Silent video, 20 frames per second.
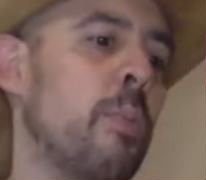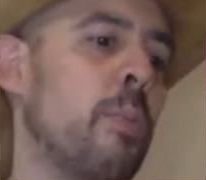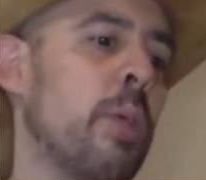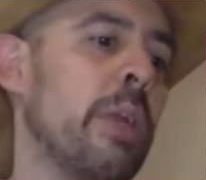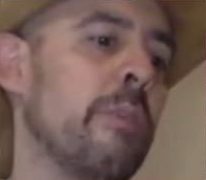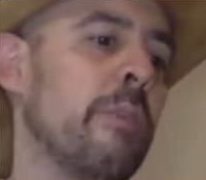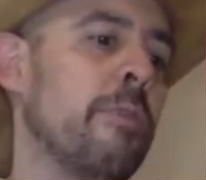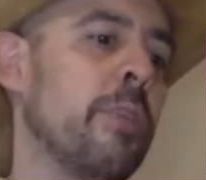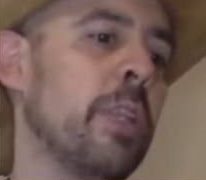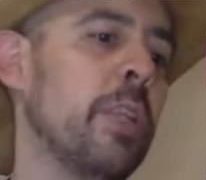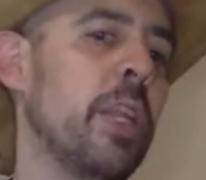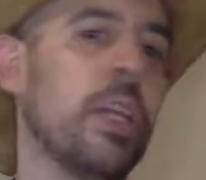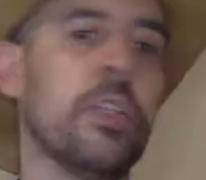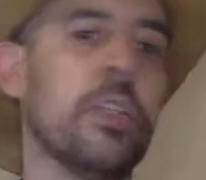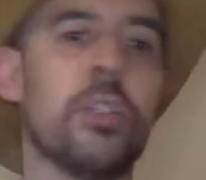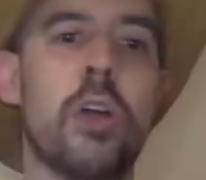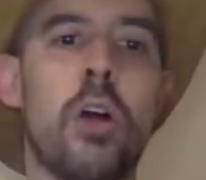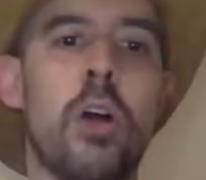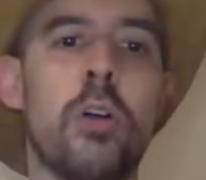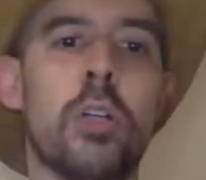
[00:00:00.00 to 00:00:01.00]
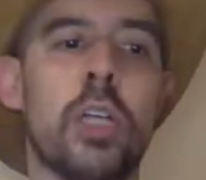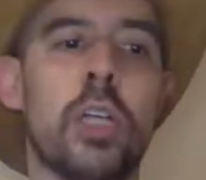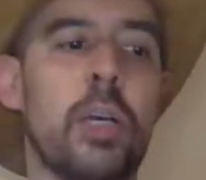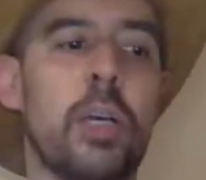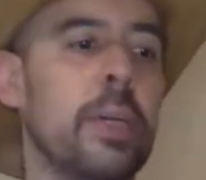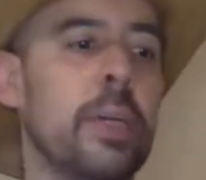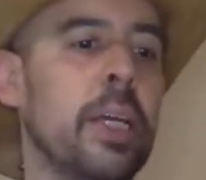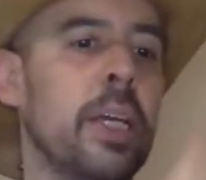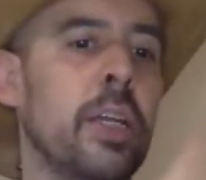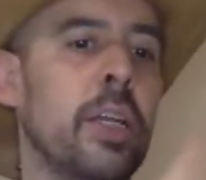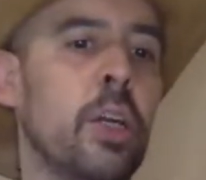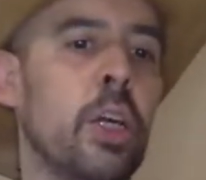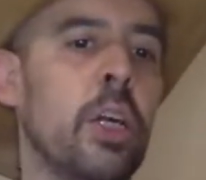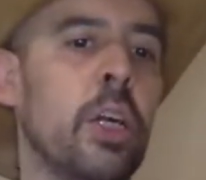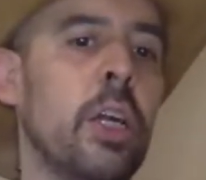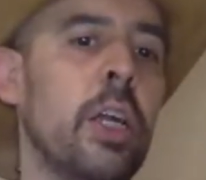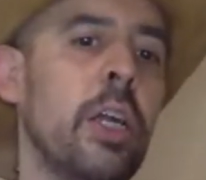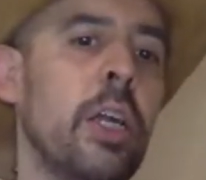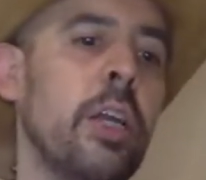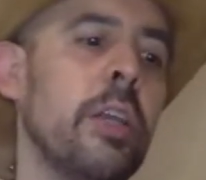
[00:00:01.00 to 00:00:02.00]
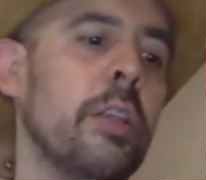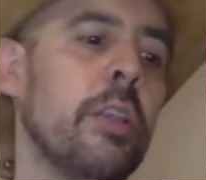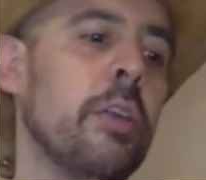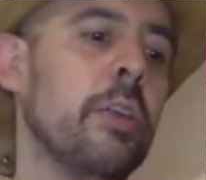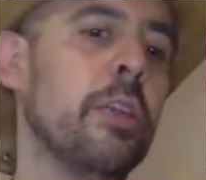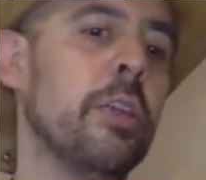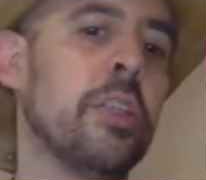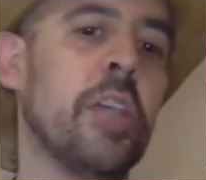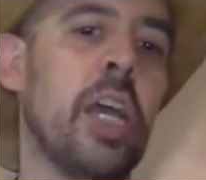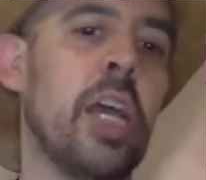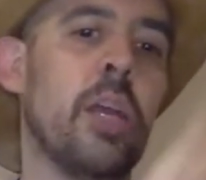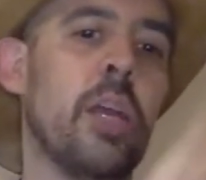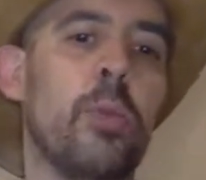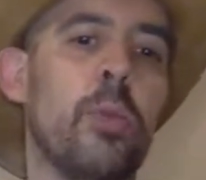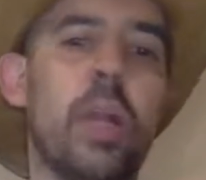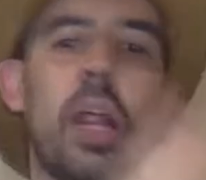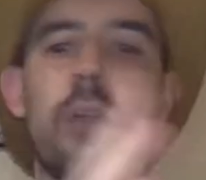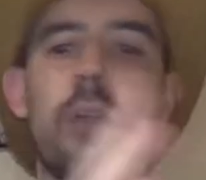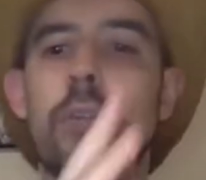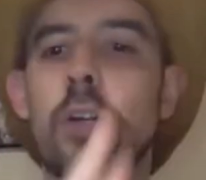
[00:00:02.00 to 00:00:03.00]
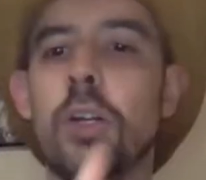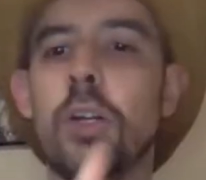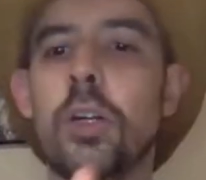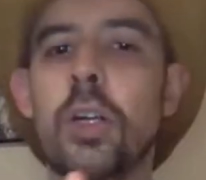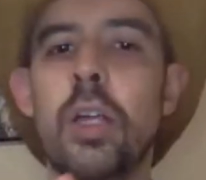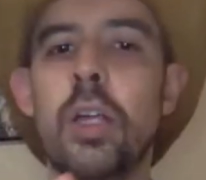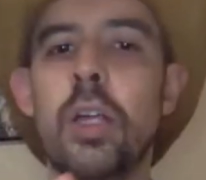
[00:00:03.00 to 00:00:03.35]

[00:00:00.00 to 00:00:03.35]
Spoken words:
waiting for the next call to come in, or they're just like, whatever.